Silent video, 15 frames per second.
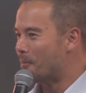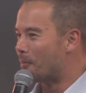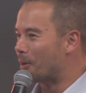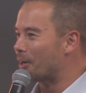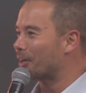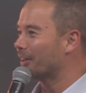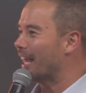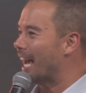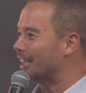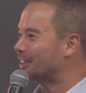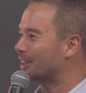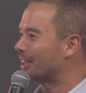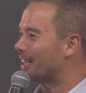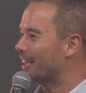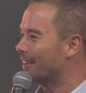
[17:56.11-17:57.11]
We're glad
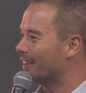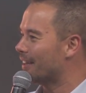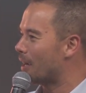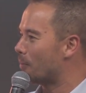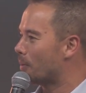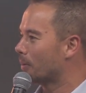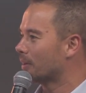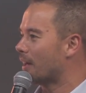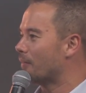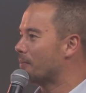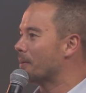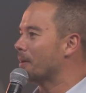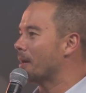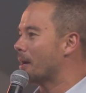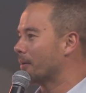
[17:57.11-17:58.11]
you're here, and we would love
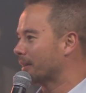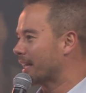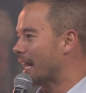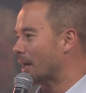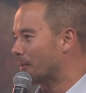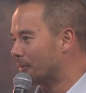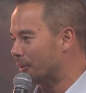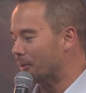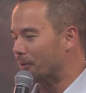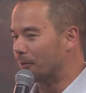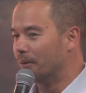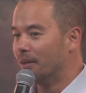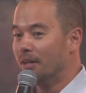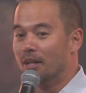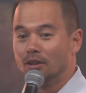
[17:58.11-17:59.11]
to be able to connect with you.